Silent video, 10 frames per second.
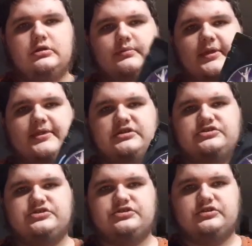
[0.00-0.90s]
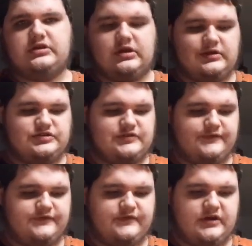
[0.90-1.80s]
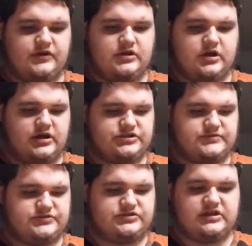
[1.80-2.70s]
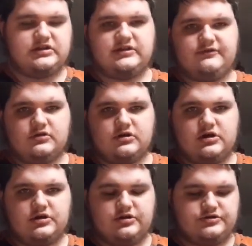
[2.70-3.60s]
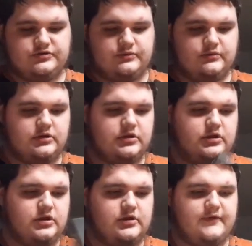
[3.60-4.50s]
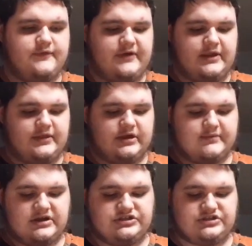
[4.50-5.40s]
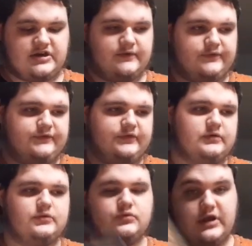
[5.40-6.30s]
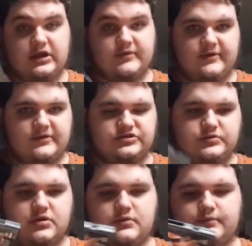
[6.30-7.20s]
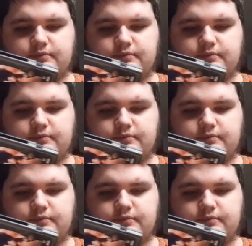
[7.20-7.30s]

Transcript: But this is a very awesome set. If you're a Hardy's fan like myself, I recommend this one.